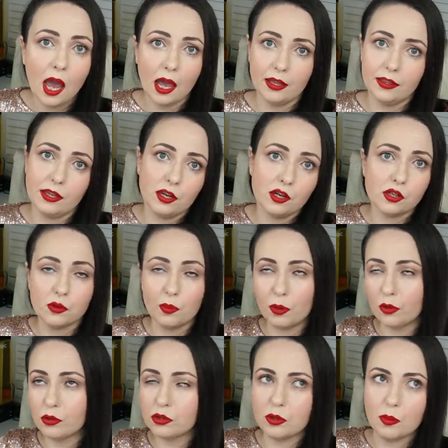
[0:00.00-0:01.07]
and there's
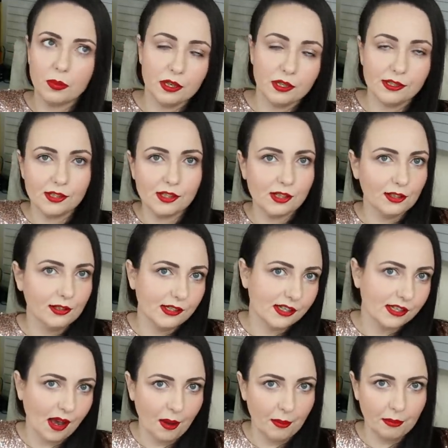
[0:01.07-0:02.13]
supposed to be still
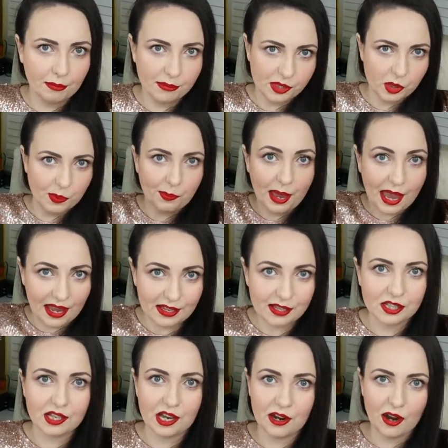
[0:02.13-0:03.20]
some
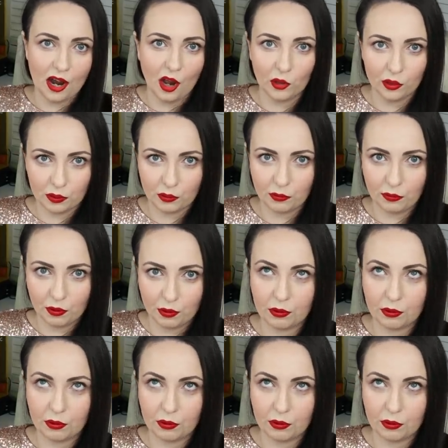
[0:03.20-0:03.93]
space around of